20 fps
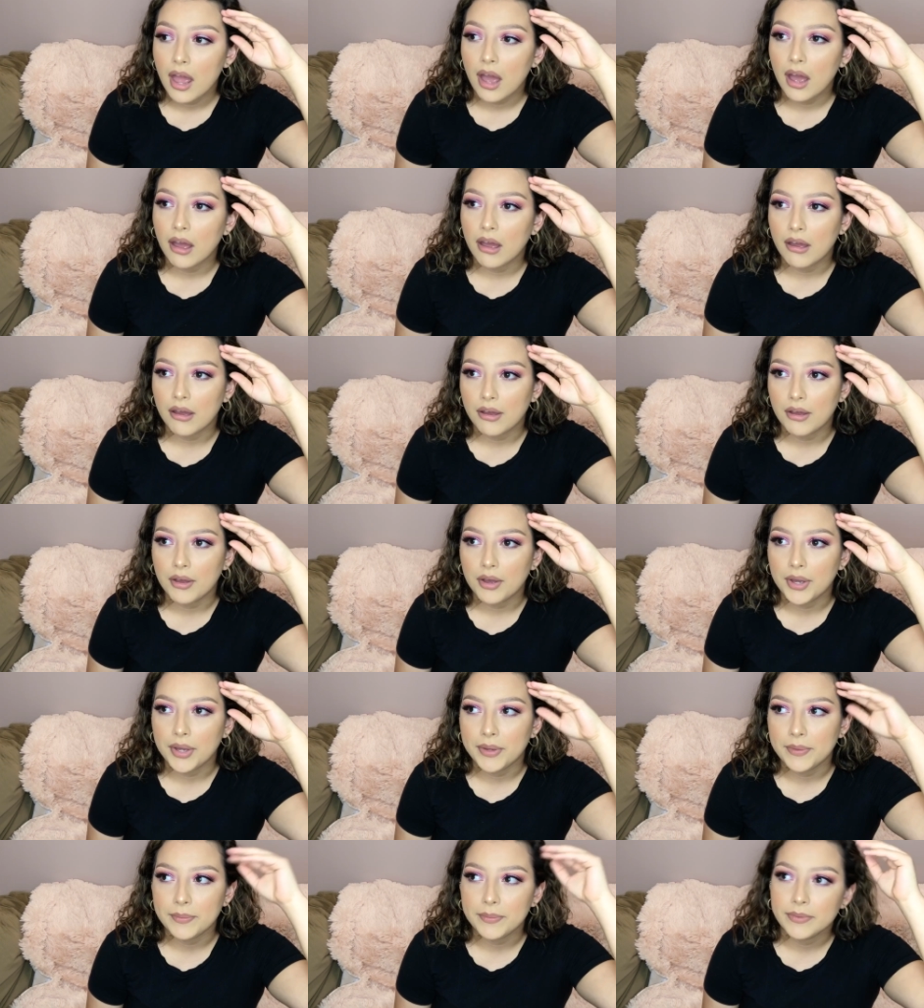
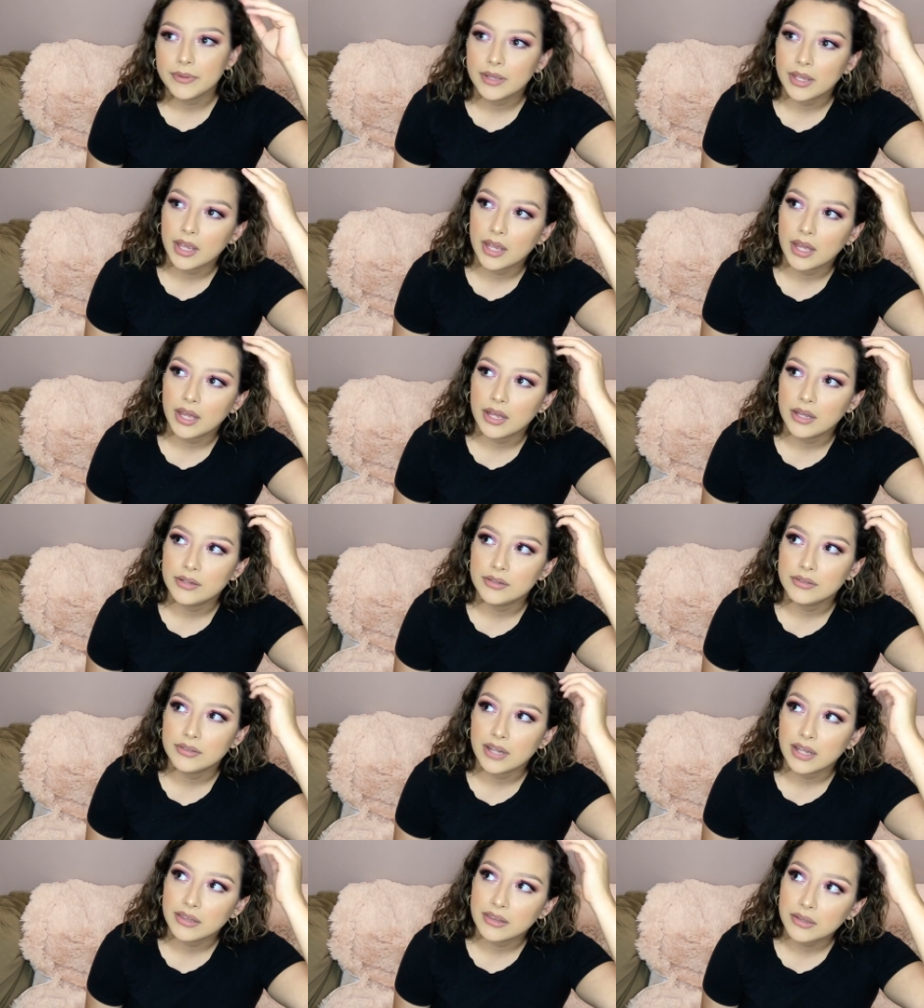Um,
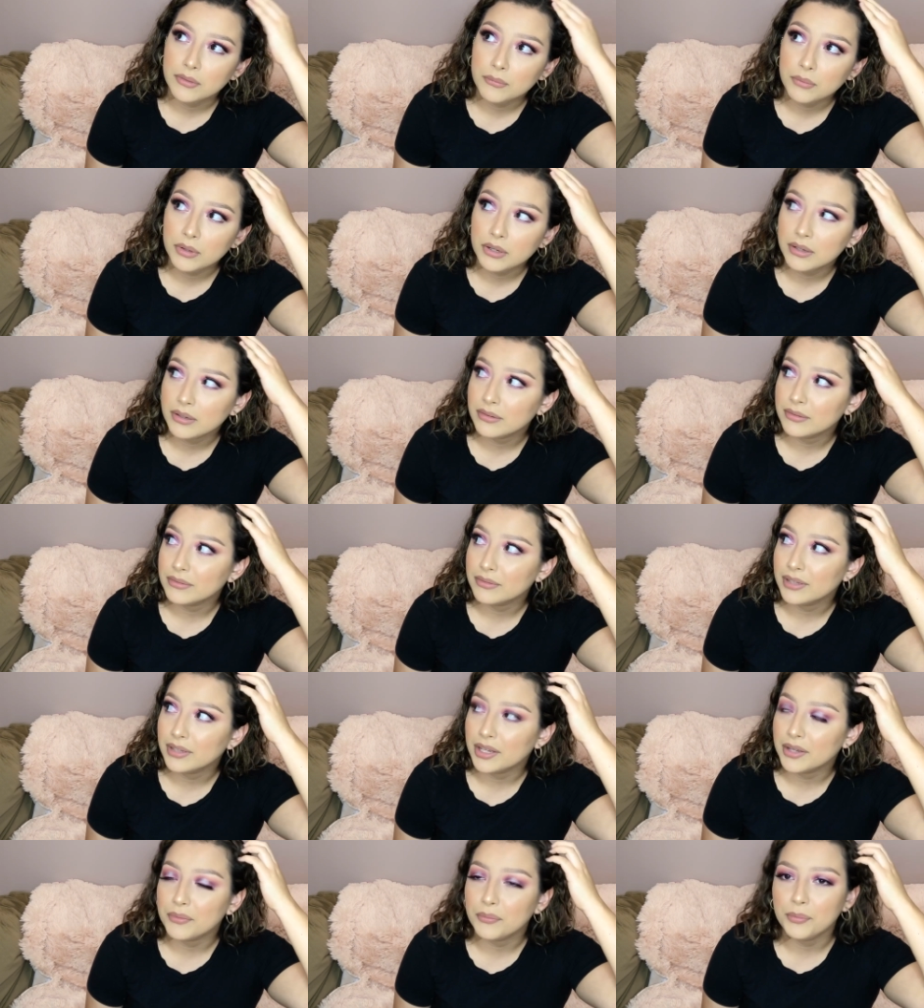and I think we're
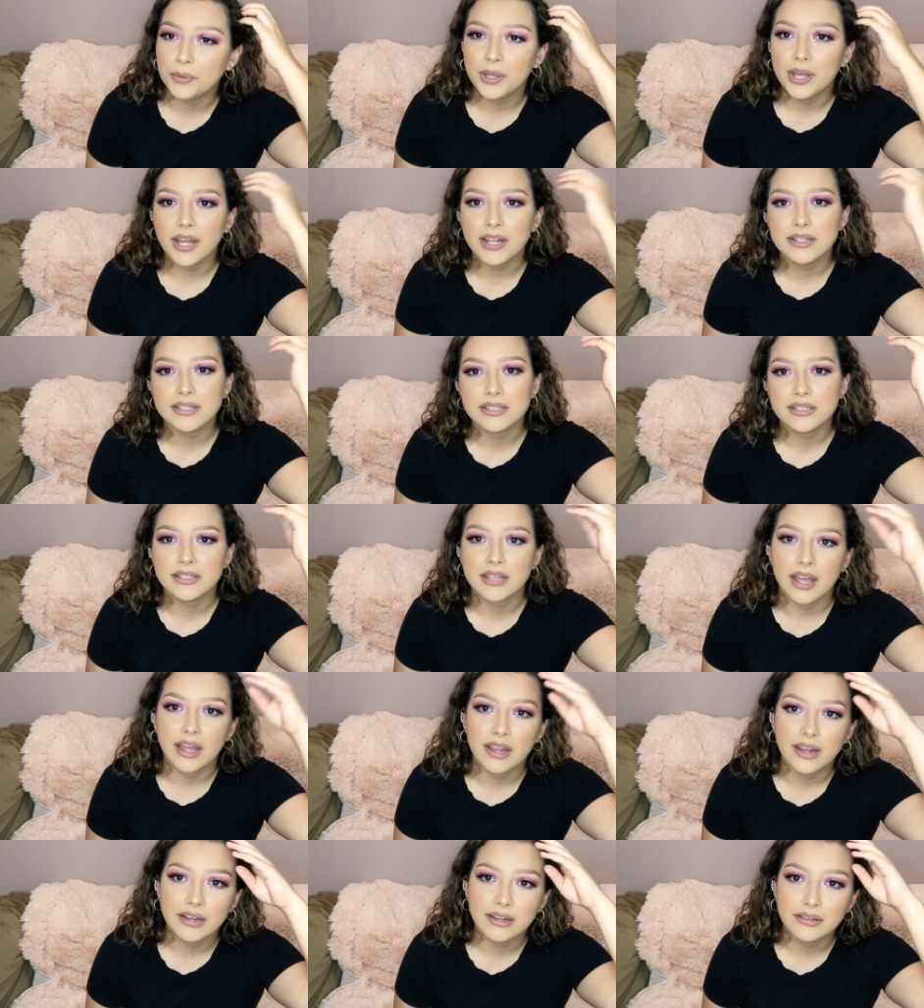like we had
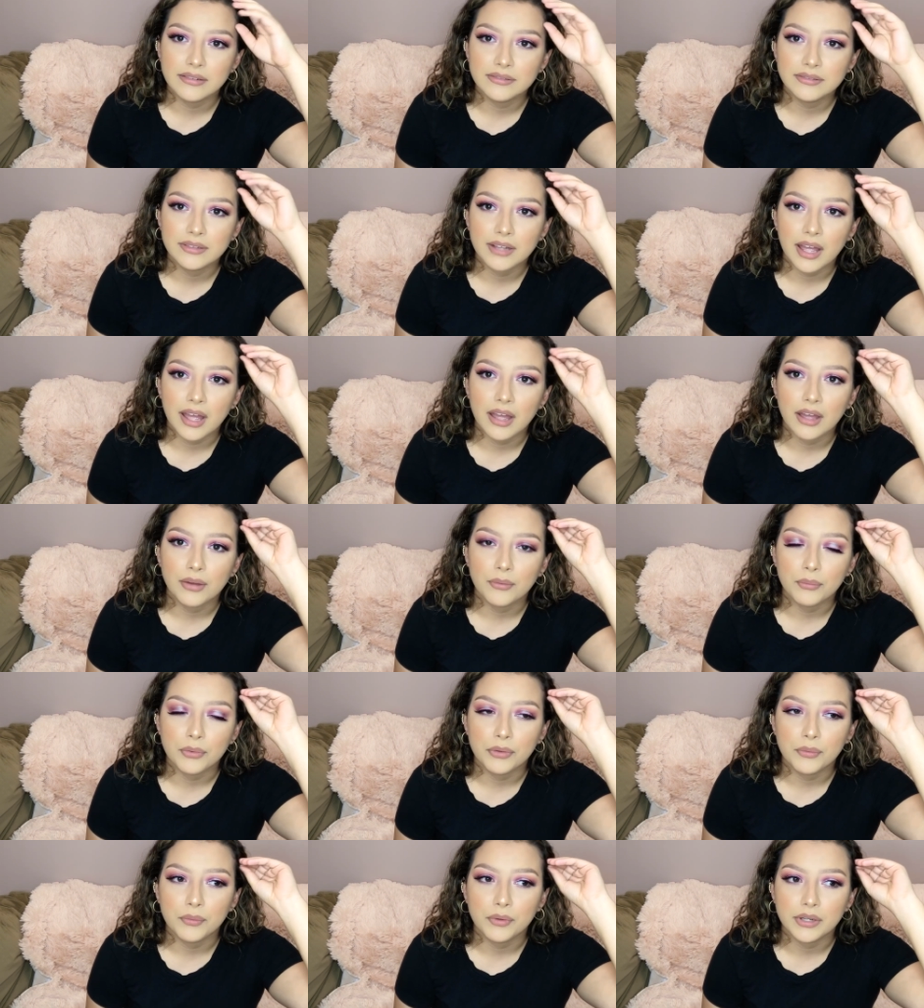said that
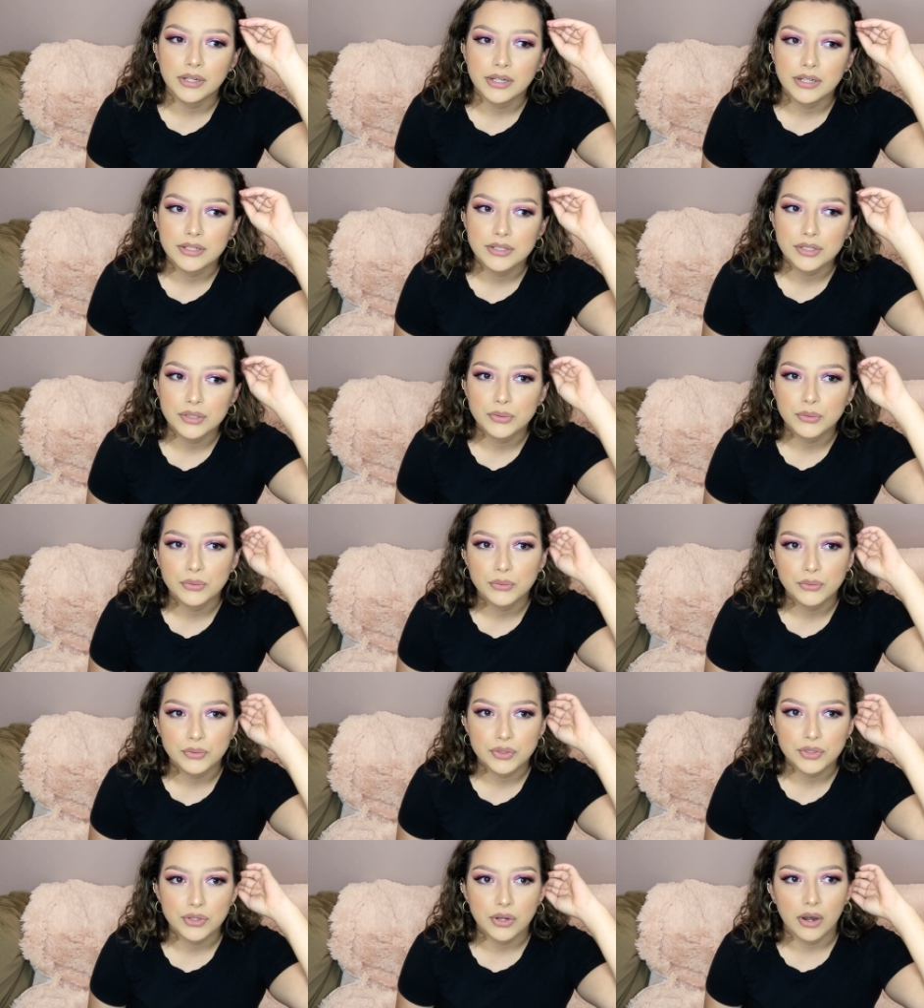we wanted
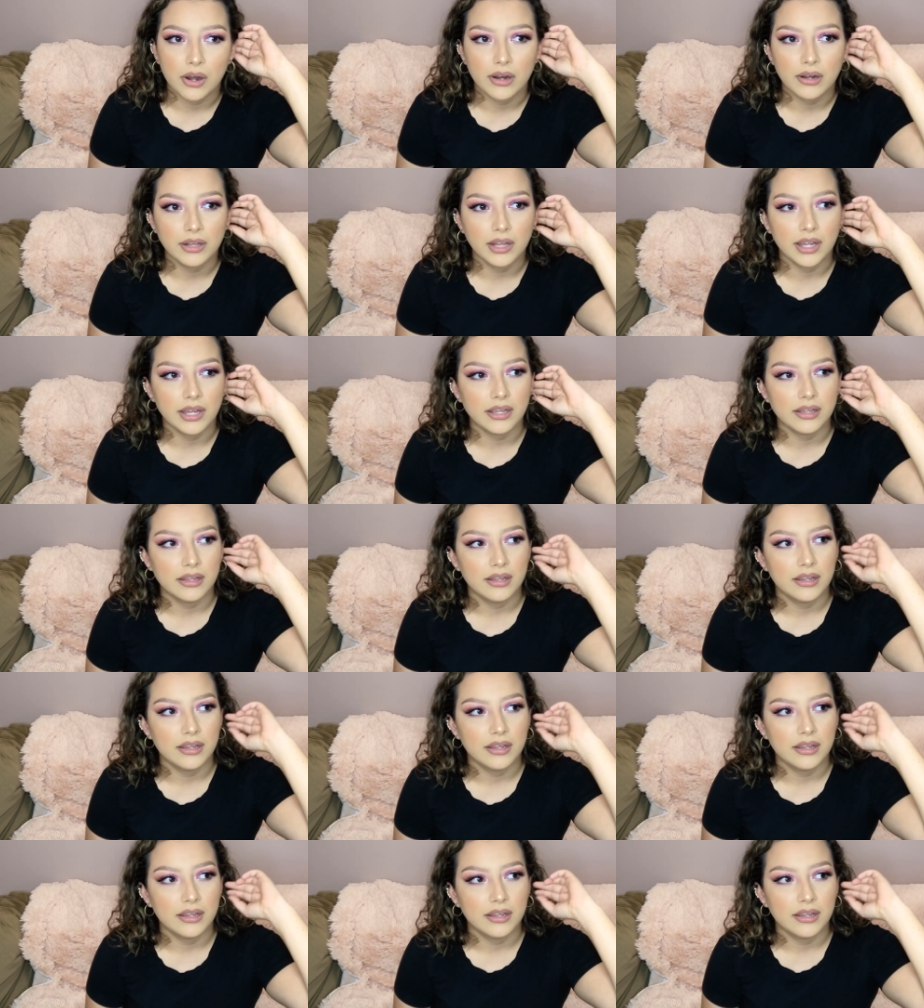to start like